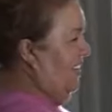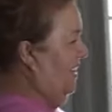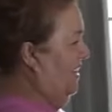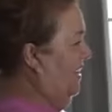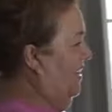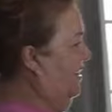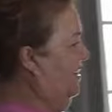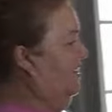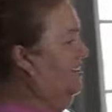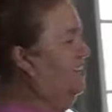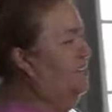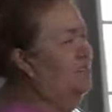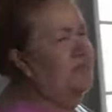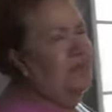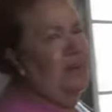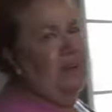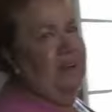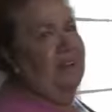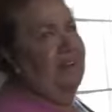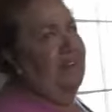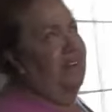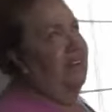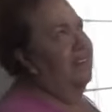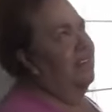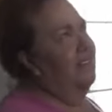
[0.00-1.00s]
And here is
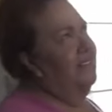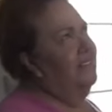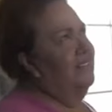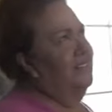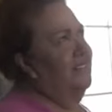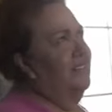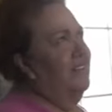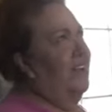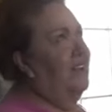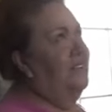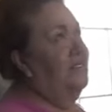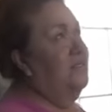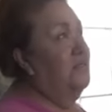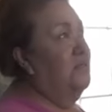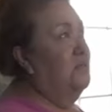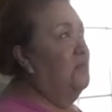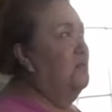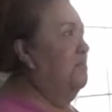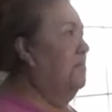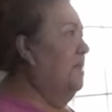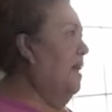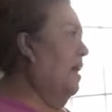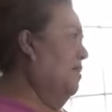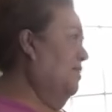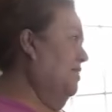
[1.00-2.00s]
my dining
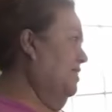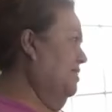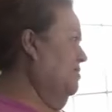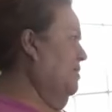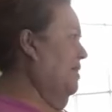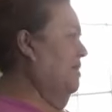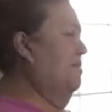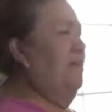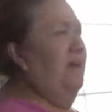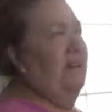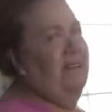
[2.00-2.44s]
room, now is my